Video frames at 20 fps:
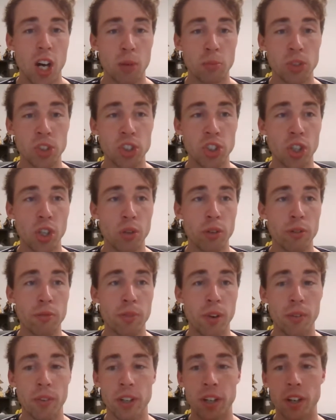I'm sure we've
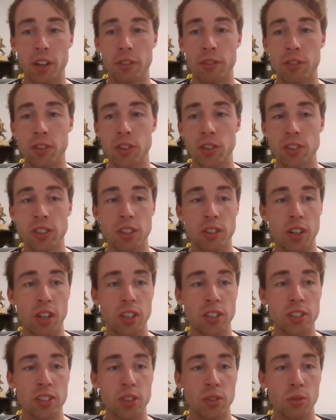probably got a few
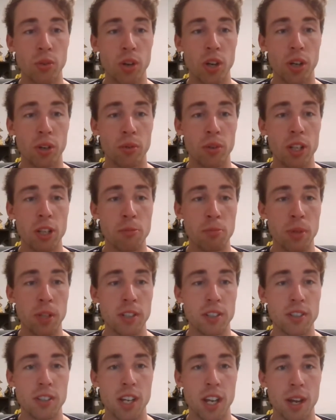zeros to work with,
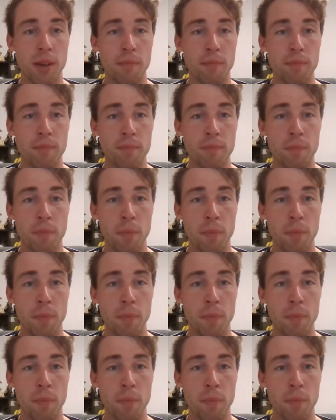but I